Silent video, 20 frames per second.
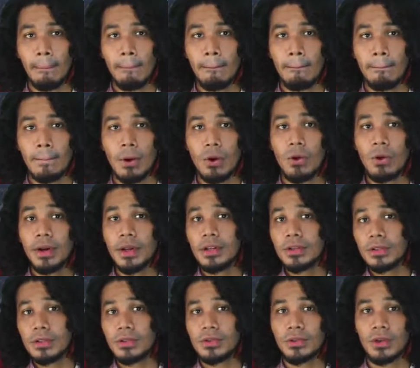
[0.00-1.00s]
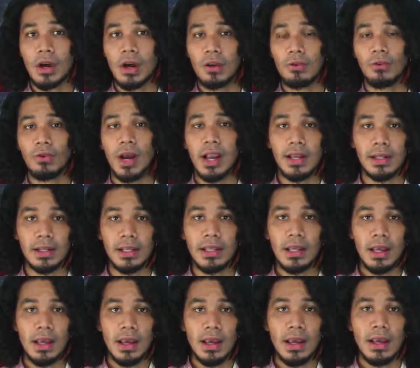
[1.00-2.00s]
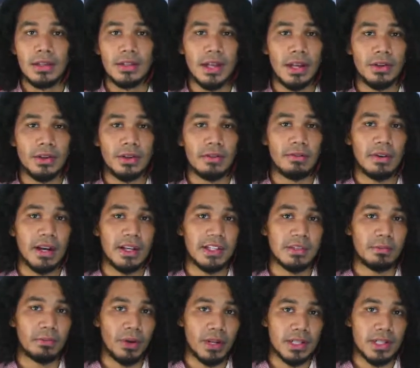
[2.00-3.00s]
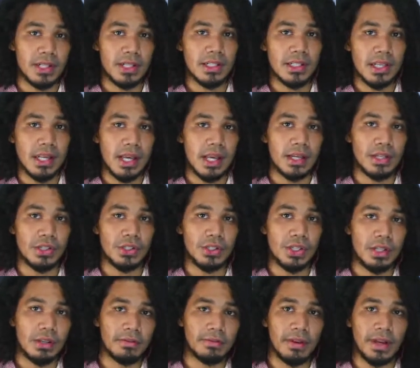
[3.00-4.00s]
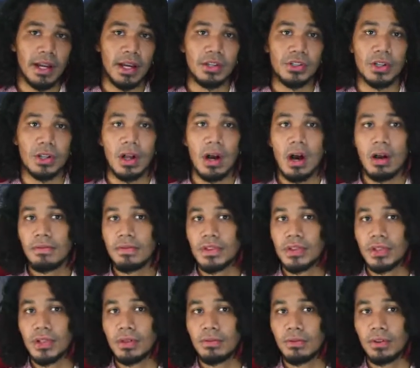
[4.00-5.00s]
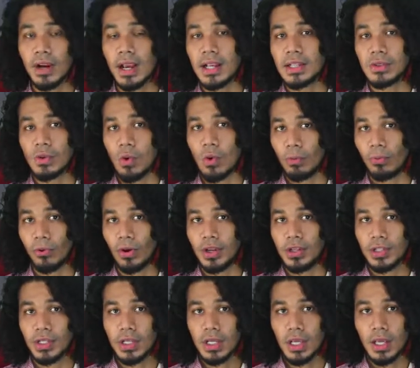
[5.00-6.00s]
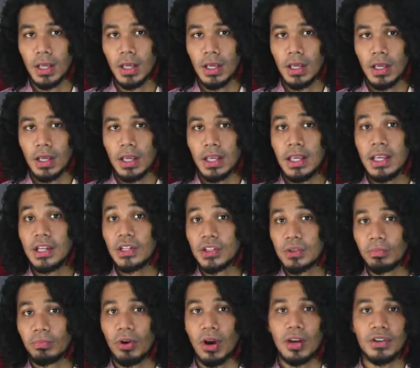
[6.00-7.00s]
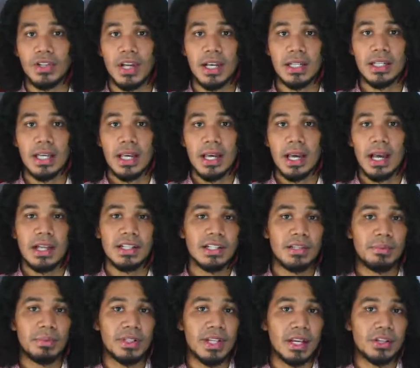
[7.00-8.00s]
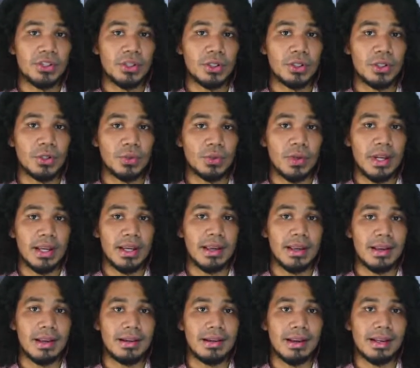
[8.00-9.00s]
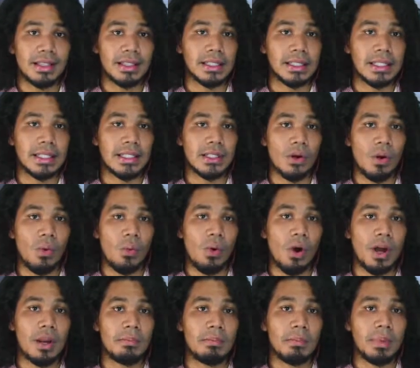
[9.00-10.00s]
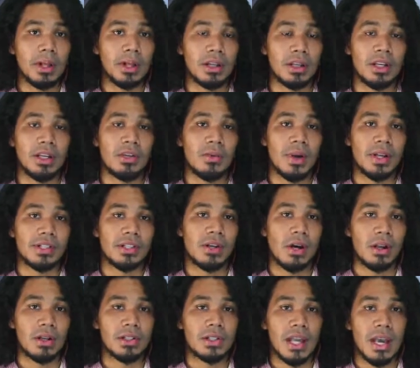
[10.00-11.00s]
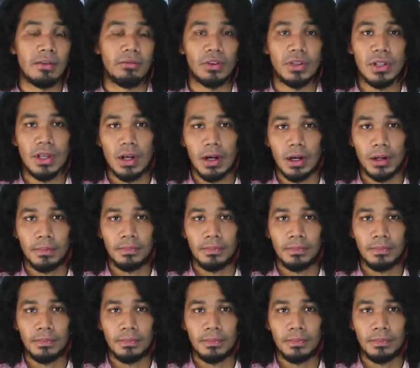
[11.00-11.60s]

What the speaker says: According to John Riley, Executive Vice President and Chief Financial Officer for Hess Corporation, each project has the potential to rake in at least $1 billion every year.